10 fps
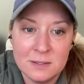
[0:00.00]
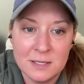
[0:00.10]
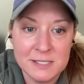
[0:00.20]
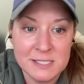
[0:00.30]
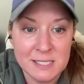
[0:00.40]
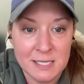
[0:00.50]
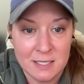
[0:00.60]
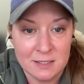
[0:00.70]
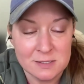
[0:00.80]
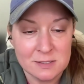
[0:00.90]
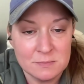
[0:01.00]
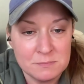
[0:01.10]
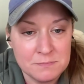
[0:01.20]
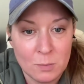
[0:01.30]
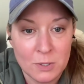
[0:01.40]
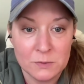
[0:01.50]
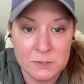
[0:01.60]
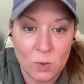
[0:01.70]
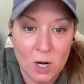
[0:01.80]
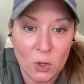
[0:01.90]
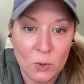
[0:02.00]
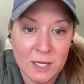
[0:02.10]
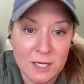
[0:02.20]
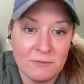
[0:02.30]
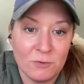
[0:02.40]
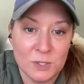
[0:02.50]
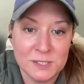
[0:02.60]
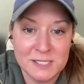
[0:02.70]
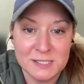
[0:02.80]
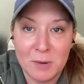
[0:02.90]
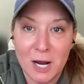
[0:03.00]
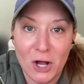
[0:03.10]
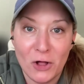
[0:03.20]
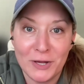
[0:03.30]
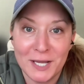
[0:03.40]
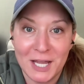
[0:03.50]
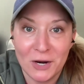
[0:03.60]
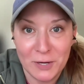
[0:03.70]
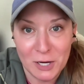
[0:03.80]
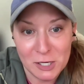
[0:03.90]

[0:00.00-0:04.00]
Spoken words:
It stings, but you swallow it, force a smile, and carry